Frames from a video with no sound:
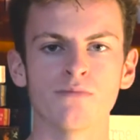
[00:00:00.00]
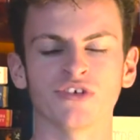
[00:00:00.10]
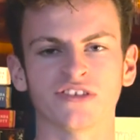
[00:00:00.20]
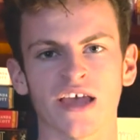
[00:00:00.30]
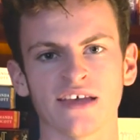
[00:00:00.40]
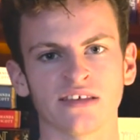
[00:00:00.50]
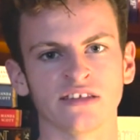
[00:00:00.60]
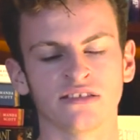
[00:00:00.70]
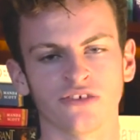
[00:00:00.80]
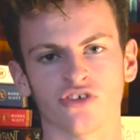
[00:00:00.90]
Briseis
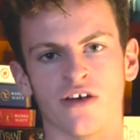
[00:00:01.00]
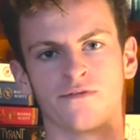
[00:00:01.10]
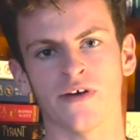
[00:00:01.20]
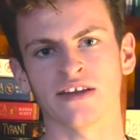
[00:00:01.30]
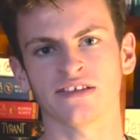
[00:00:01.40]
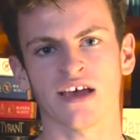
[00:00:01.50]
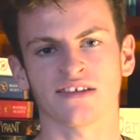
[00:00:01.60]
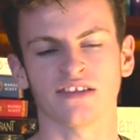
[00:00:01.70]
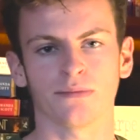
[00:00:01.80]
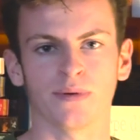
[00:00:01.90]
is such a
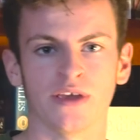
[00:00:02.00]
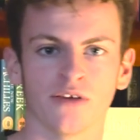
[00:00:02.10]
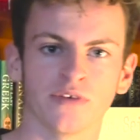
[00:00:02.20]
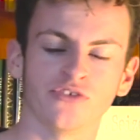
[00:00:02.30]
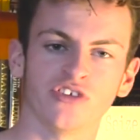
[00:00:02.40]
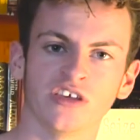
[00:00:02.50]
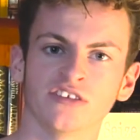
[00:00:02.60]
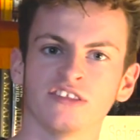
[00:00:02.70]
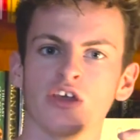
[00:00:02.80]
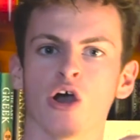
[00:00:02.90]
fantastic POV. She
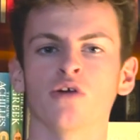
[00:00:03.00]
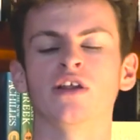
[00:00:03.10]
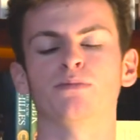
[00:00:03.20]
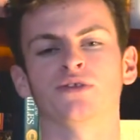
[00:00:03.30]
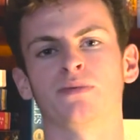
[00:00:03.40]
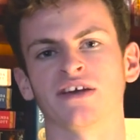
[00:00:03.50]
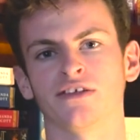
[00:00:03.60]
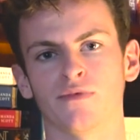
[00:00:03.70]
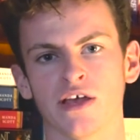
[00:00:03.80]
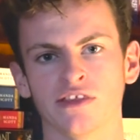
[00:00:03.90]
is the only
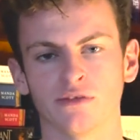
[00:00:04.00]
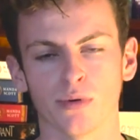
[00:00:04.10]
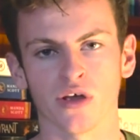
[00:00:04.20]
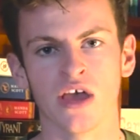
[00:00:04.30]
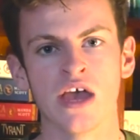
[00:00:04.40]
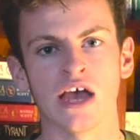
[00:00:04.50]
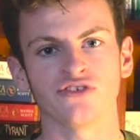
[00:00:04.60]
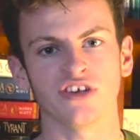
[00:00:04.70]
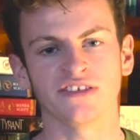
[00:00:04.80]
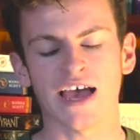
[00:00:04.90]
perspective in this book, and
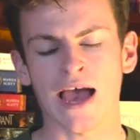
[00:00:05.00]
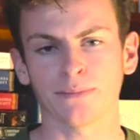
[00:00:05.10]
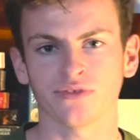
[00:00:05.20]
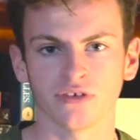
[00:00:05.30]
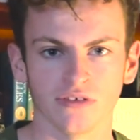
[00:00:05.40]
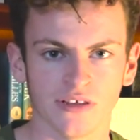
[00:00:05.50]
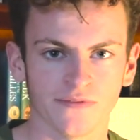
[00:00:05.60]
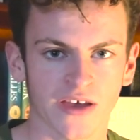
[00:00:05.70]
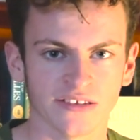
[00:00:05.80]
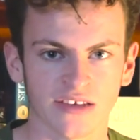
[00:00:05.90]
she is absolutely
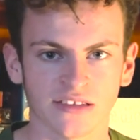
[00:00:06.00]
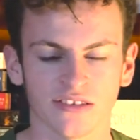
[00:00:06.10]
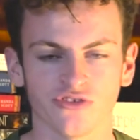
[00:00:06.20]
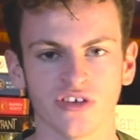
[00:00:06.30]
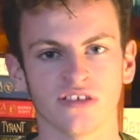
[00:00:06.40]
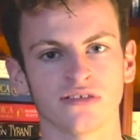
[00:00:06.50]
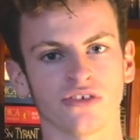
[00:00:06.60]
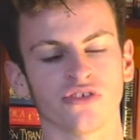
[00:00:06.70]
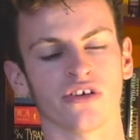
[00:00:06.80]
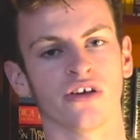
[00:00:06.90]
fantastic. She is
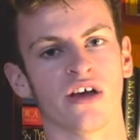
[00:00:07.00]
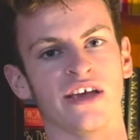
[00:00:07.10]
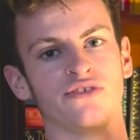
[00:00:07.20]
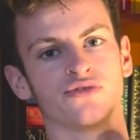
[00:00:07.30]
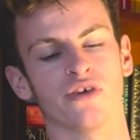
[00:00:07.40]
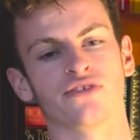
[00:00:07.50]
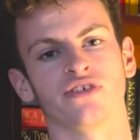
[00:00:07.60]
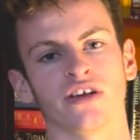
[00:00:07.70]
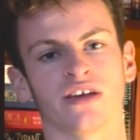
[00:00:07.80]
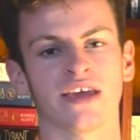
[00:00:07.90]
such a
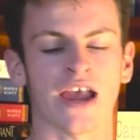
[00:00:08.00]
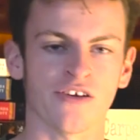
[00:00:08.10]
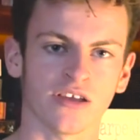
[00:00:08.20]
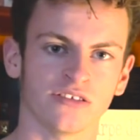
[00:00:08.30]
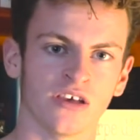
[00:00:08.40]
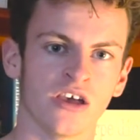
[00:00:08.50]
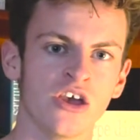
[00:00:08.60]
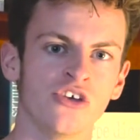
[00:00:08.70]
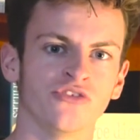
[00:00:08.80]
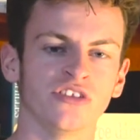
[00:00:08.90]
tragic character.
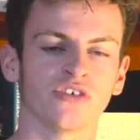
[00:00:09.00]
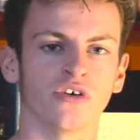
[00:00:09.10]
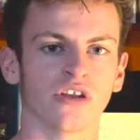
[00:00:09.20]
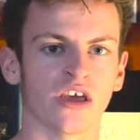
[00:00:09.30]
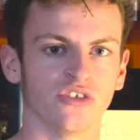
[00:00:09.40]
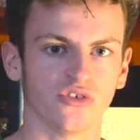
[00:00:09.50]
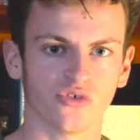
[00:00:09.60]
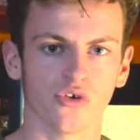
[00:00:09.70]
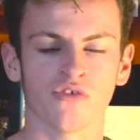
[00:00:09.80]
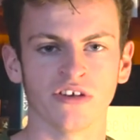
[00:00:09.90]
She's got a
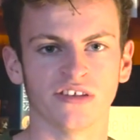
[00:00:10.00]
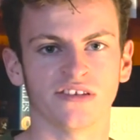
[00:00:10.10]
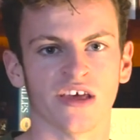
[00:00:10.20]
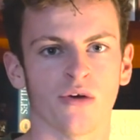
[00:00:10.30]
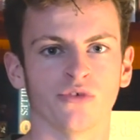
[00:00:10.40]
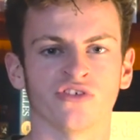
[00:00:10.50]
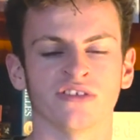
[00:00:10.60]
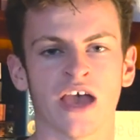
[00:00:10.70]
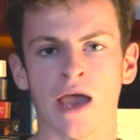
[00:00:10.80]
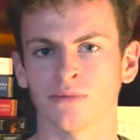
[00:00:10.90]
story to tell which
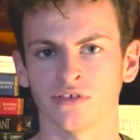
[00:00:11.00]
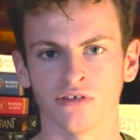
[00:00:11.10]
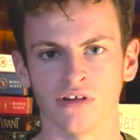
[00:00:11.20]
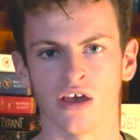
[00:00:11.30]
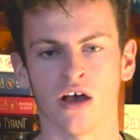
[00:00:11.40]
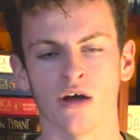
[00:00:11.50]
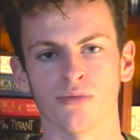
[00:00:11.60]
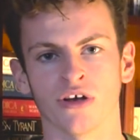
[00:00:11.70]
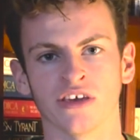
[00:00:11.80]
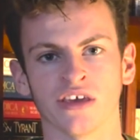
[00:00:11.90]
is absolutely
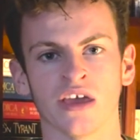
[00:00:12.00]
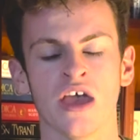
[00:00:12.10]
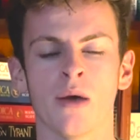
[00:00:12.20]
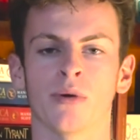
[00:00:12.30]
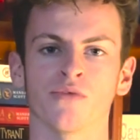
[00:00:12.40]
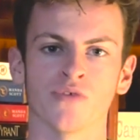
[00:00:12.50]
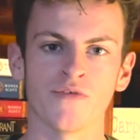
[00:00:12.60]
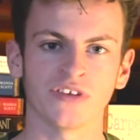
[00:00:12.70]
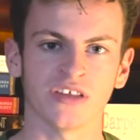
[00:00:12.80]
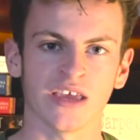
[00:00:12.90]
heartbreaking but
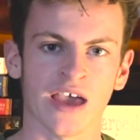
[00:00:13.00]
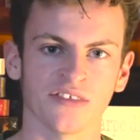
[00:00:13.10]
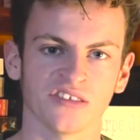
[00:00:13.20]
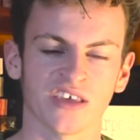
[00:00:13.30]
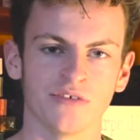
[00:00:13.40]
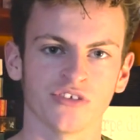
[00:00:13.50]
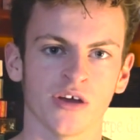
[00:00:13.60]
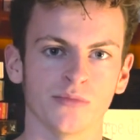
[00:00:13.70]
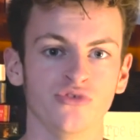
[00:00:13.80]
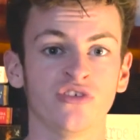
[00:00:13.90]
riveting at the same
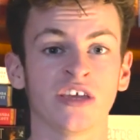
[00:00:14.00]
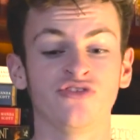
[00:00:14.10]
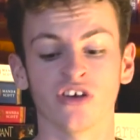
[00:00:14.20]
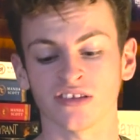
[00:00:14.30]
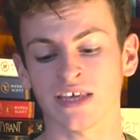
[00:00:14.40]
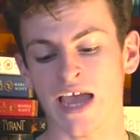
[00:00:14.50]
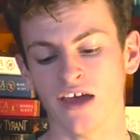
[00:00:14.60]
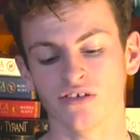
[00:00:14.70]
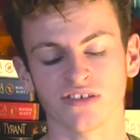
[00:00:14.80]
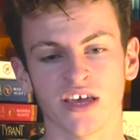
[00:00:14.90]
time. You just
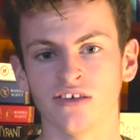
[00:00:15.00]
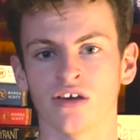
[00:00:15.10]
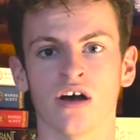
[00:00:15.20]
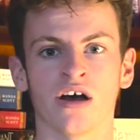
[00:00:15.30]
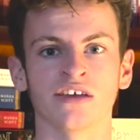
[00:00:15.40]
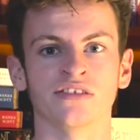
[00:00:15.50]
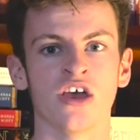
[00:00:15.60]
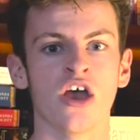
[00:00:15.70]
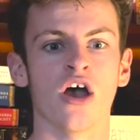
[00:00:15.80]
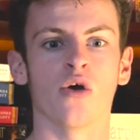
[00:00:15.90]
cannot take your eyes
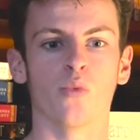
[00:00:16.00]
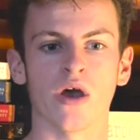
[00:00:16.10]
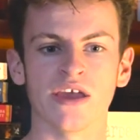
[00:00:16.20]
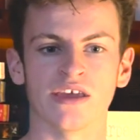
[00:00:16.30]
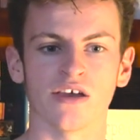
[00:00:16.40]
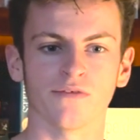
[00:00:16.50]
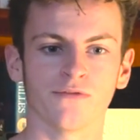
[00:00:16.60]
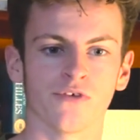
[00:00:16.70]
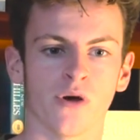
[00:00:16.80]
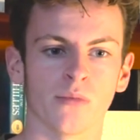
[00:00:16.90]
away
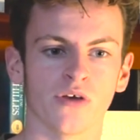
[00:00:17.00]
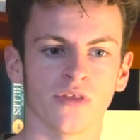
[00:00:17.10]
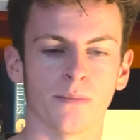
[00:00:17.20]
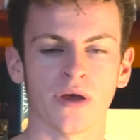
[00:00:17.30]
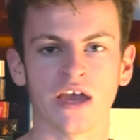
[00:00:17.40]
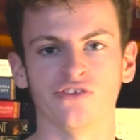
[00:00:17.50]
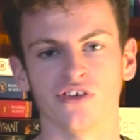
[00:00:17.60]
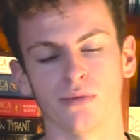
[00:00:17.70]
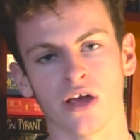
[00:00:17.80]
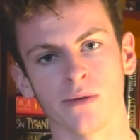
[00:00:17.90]
from the page. She
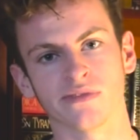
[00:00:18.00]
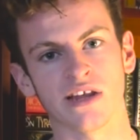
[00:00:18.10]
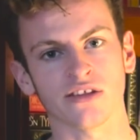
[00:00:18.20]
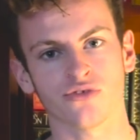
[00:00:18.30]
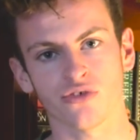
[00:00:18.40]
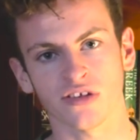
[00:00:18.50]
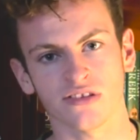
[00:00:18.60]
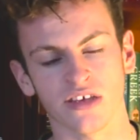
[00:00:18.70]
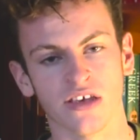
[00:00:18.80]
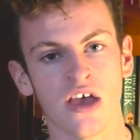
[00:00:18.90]
becomes less
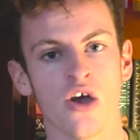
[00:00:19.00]
trusting.